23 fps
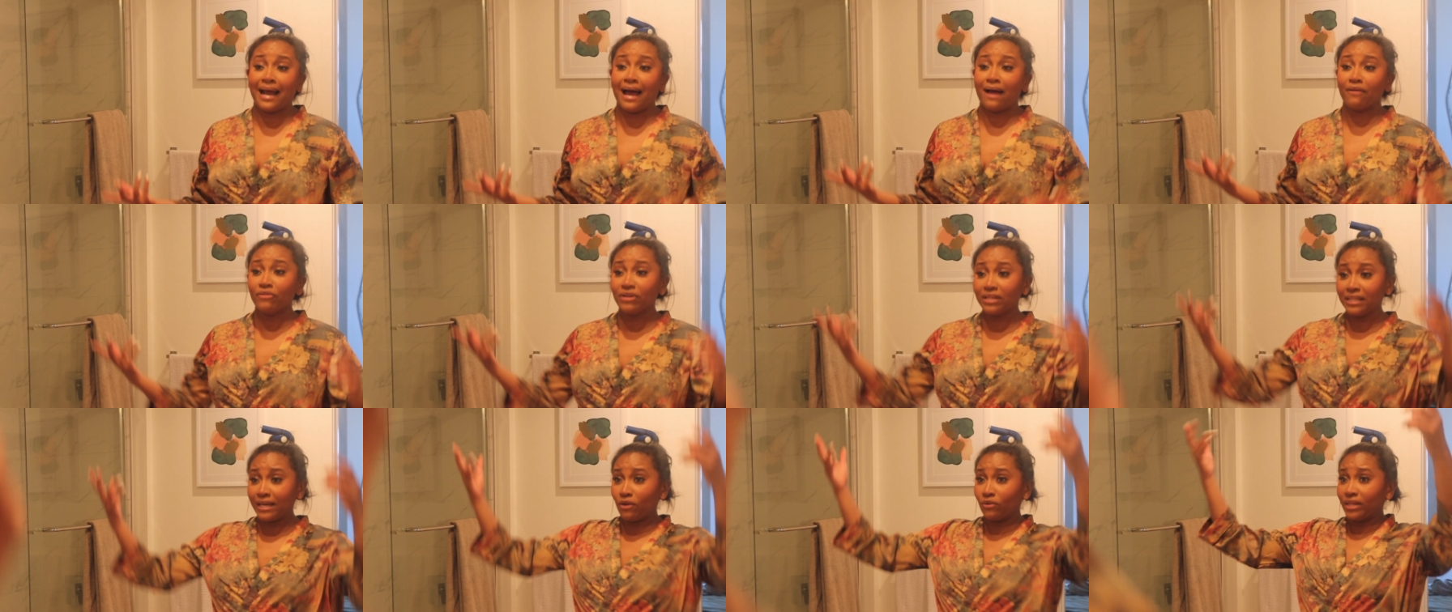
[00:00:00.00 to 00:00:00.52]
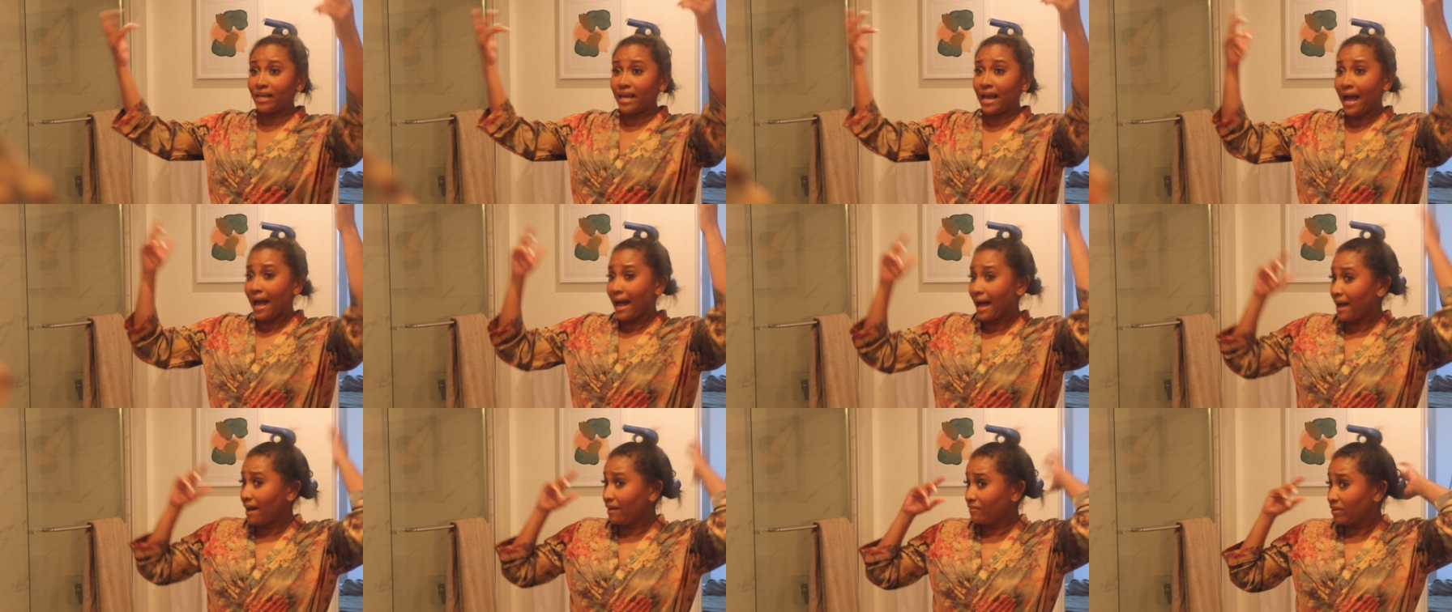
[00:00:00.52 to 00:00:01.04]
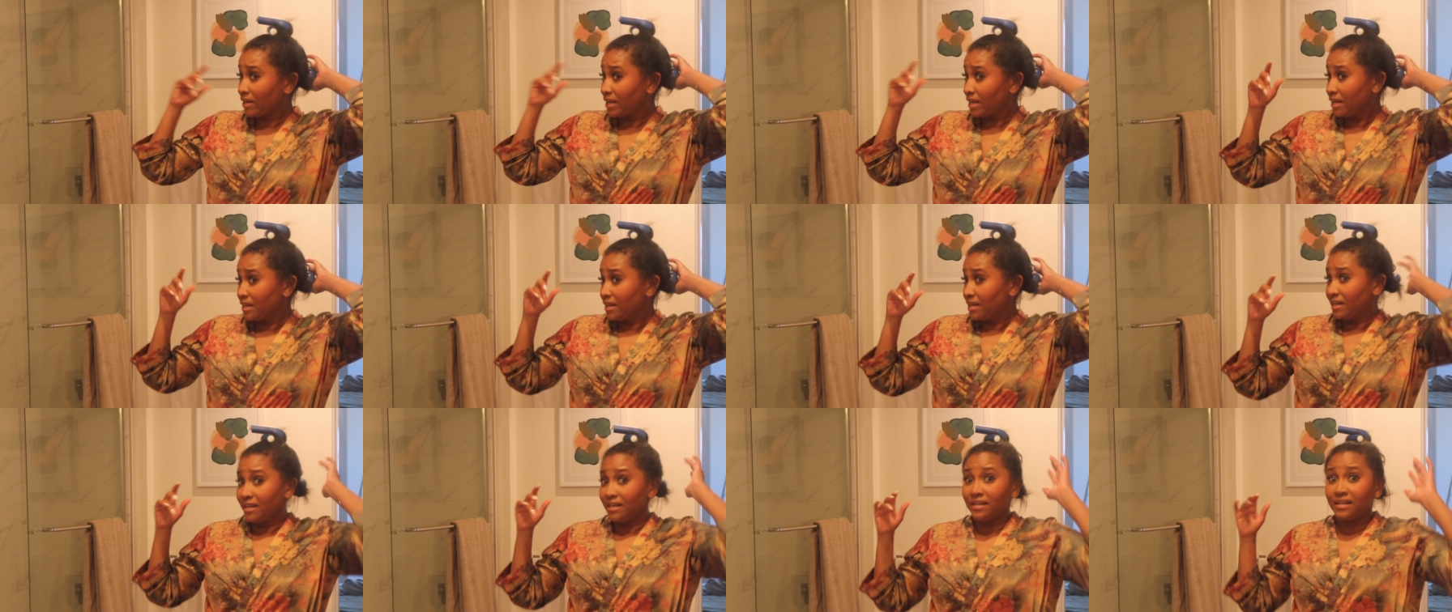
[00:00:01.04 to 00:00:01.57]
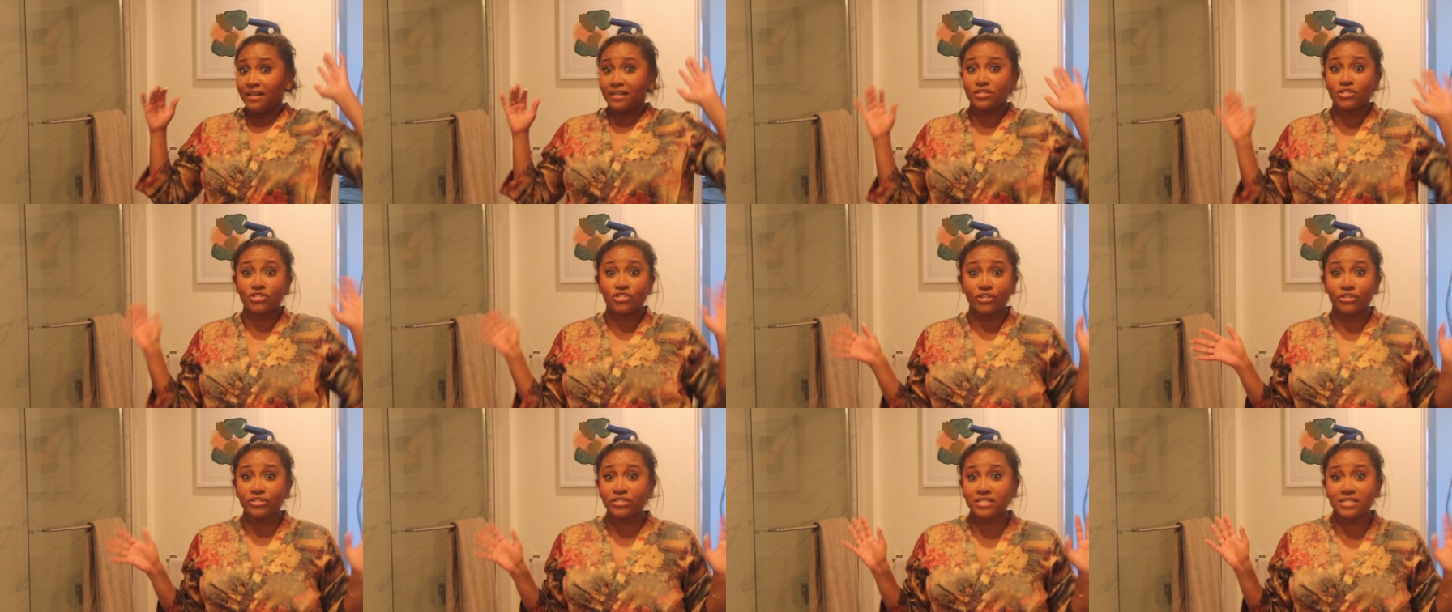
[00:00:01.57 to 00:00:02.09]
I really only have a
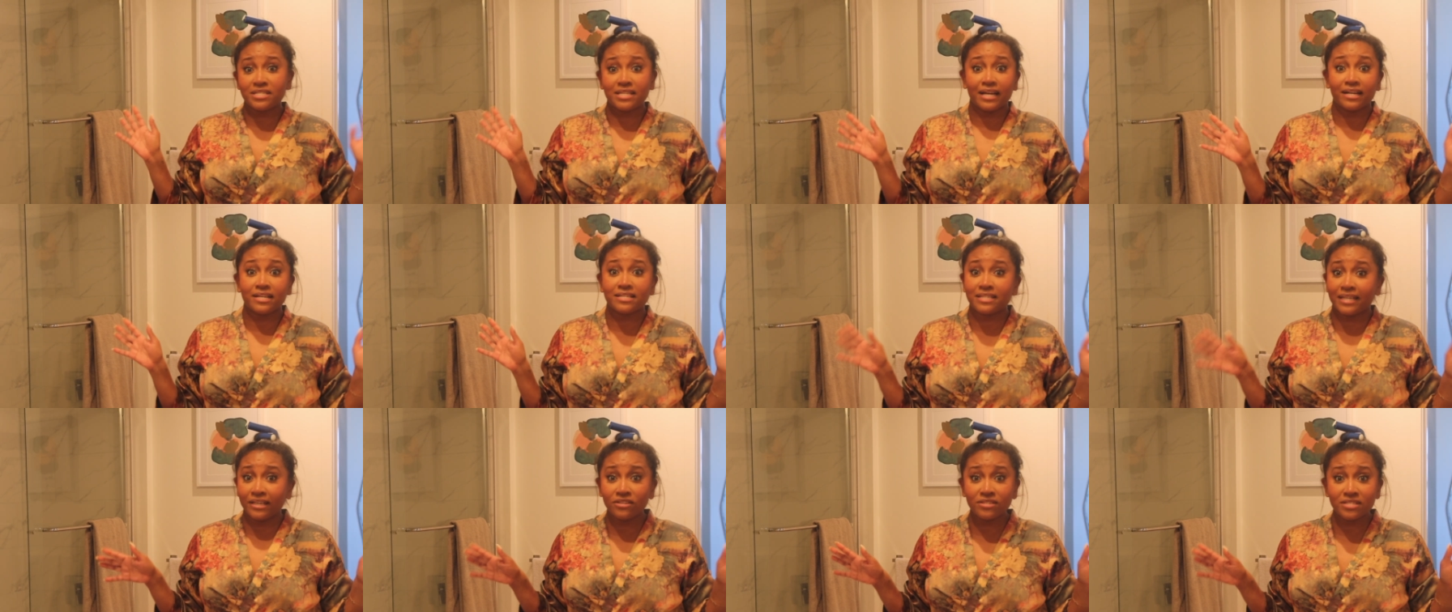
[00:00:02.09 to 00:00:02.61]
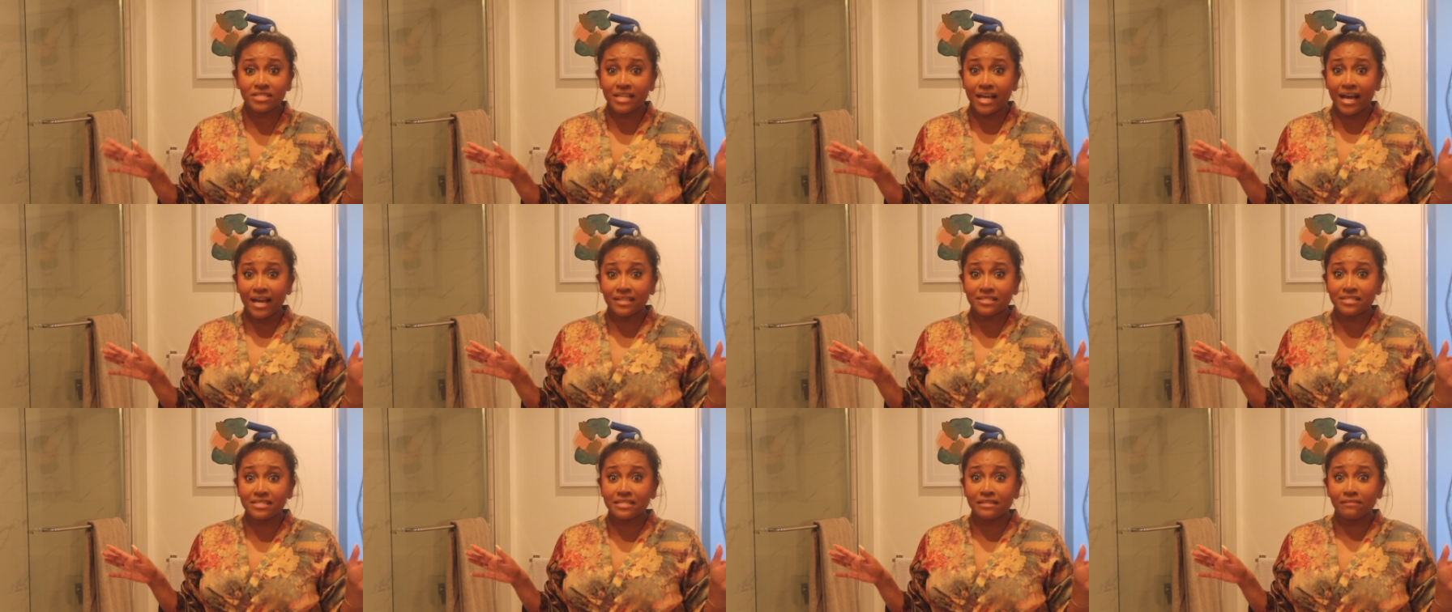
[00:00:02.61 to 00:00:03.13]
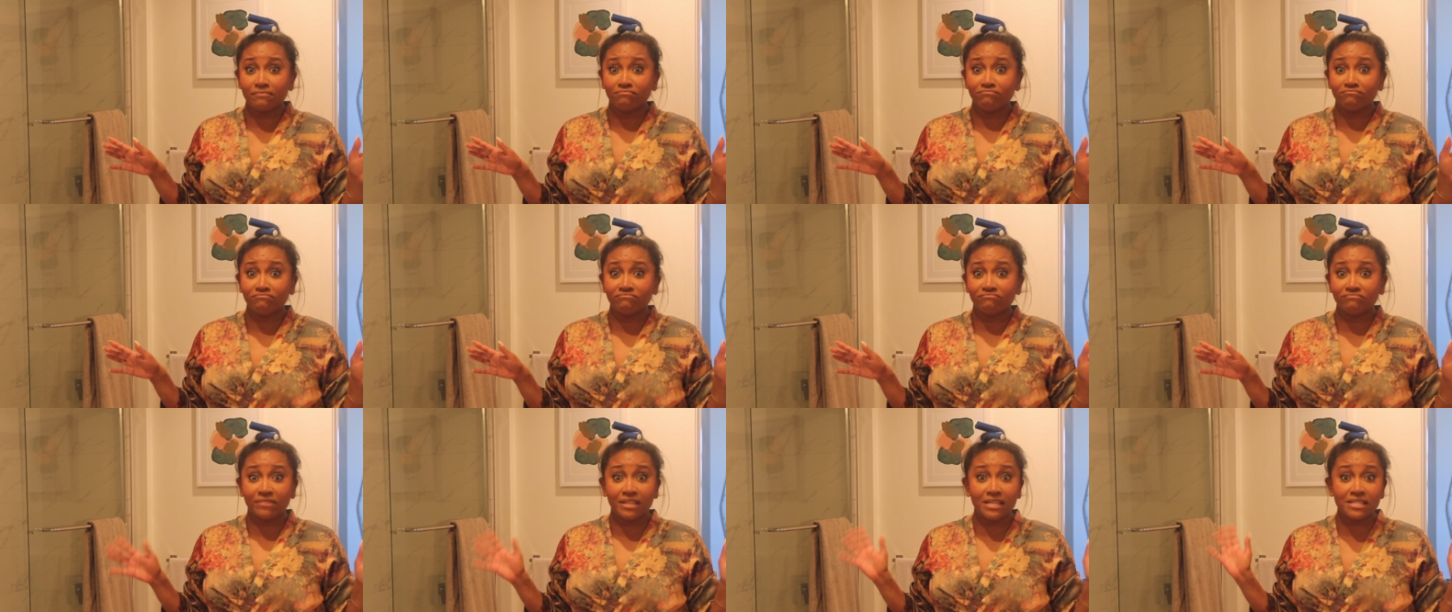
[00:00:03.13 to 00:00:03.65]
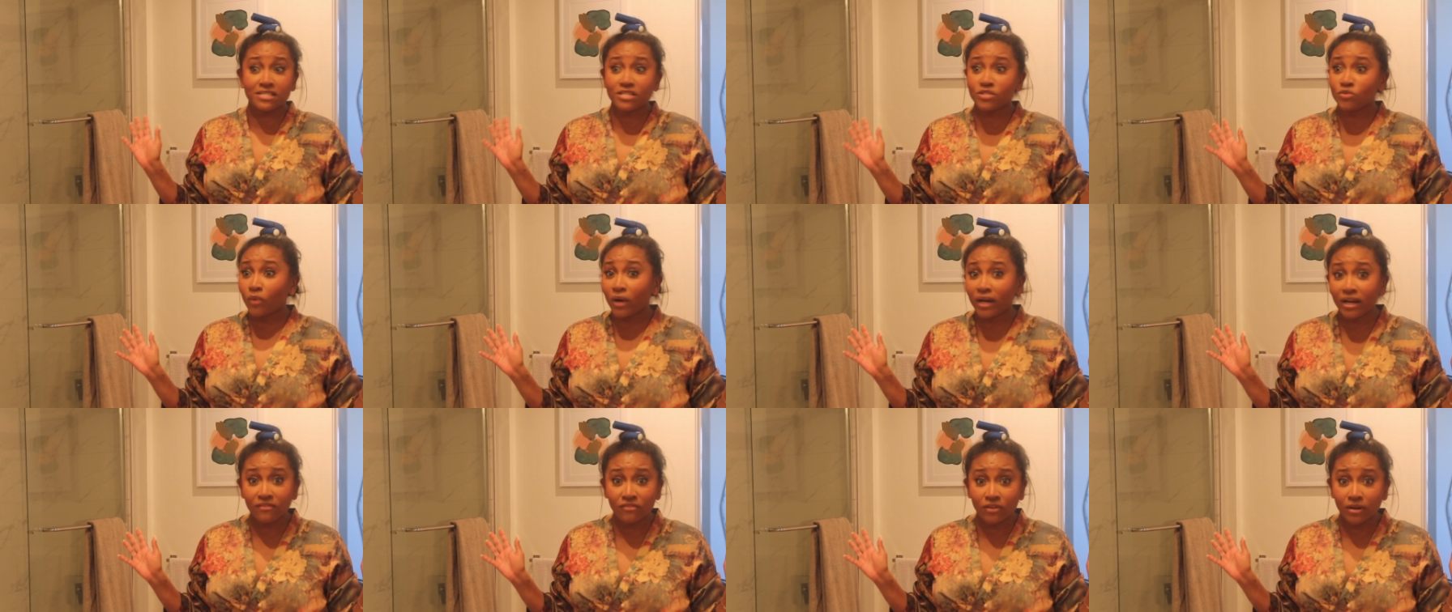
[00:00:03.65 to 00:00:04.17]
certain set of skill sets. This is
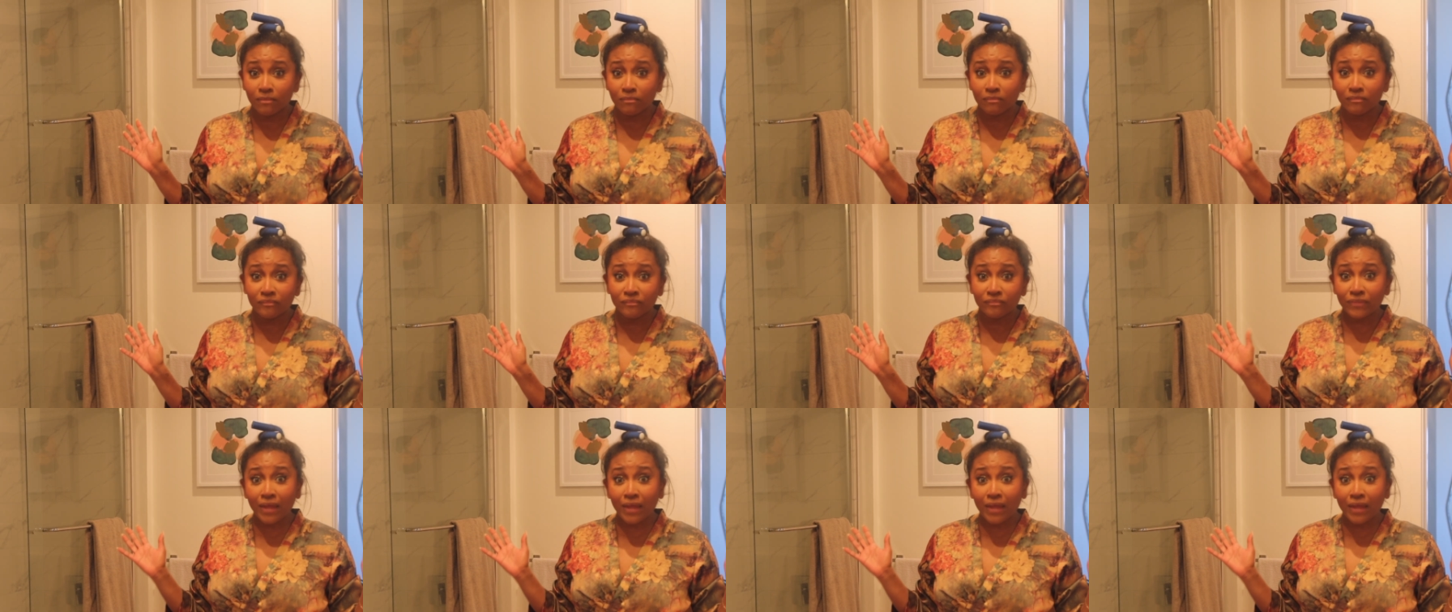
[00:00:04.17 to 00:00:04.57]
one of them.